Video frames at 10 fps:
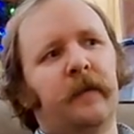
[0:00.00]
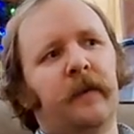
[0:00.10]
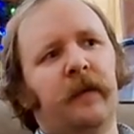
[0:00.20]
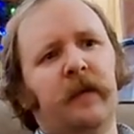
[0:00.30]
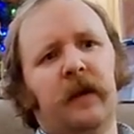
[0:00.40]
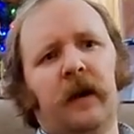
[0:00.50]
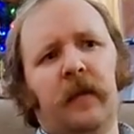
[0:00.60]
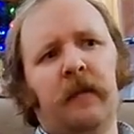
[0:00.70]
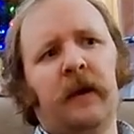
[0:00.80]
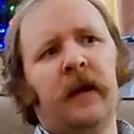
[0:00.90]
probably the
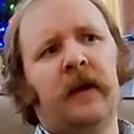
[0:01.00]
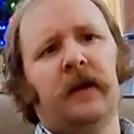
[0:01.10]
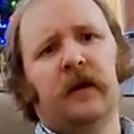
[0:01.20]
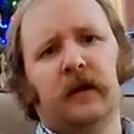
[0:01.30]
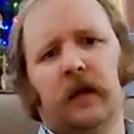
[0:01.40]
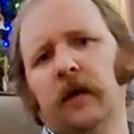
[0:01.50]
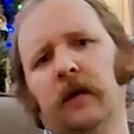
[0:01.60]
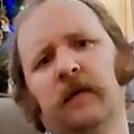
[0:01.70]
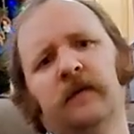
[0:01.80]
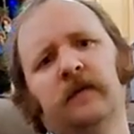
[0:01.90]
nutmeg and
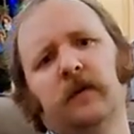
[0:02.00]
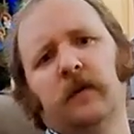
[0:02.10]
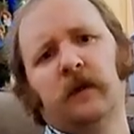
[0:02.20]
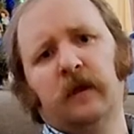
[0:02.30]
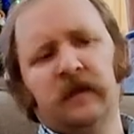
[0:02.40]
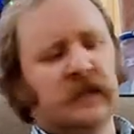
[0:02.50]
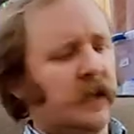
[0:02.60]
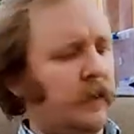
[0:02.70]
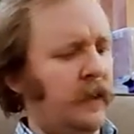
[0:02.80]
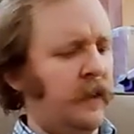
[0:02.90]
cloves more than the
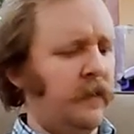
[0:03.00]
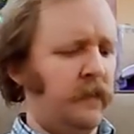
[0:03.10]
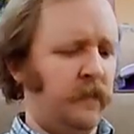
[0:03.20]
cinnamon.